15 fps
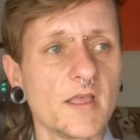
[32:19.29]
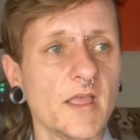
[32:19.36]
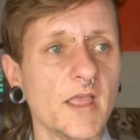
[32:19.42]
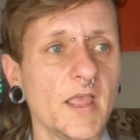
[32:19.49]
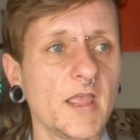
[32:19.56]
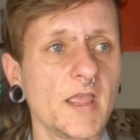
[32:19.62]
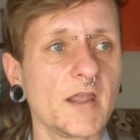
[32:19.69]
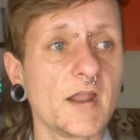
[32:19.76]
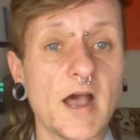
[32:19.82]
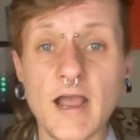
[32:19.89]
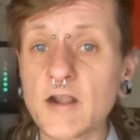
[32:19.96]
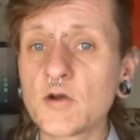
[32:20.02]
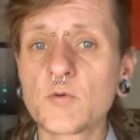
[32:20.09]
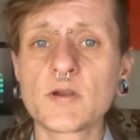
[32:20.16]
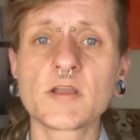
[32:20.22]
And I
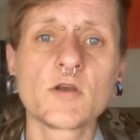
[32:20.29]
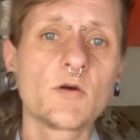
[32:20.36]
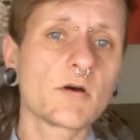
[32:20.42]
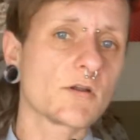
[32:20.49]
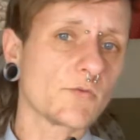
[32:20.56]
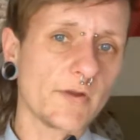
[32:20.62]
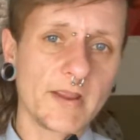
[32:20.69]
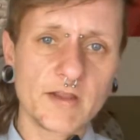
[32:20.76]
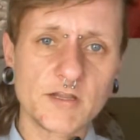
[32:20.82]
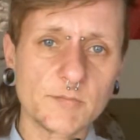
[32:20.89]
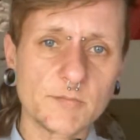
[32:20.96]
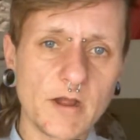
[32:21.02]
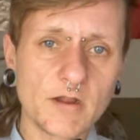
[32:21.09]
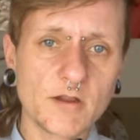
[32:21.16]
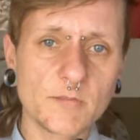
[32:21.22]
don't want to go on a rant
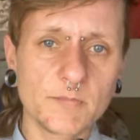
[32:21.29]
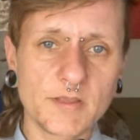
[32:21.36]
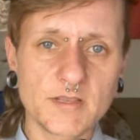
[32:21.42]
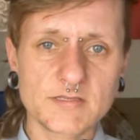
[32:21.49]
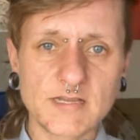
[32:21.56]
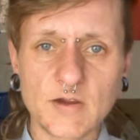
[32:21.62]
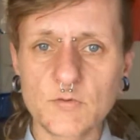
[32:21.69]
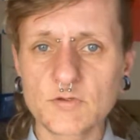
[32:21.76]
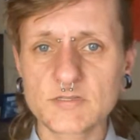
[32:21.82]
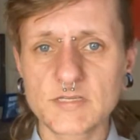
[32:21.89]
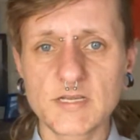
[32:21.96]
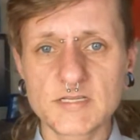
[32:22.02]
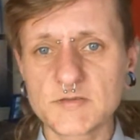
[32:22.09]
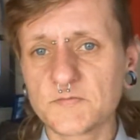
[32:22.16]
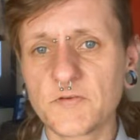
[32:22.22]
about him because I will say
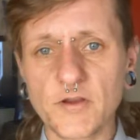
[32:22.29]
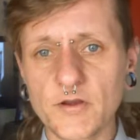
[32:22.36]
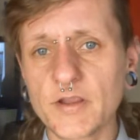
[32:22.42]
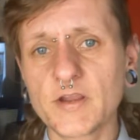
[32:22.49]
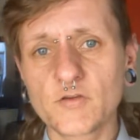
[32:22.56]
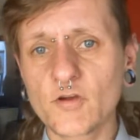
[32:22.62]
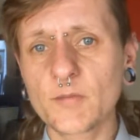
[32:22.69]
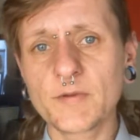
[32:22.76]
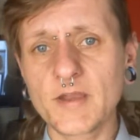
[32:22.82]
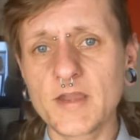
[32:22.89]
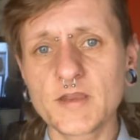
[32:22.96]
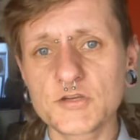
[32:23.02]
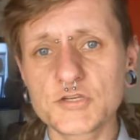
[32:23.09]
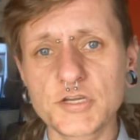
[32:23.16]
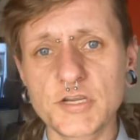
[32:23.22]
some very
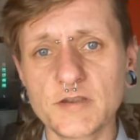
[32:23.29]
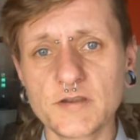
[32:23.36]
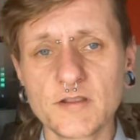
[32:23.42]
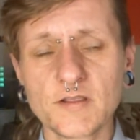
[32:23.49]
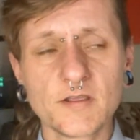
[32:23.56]
incriminating shit.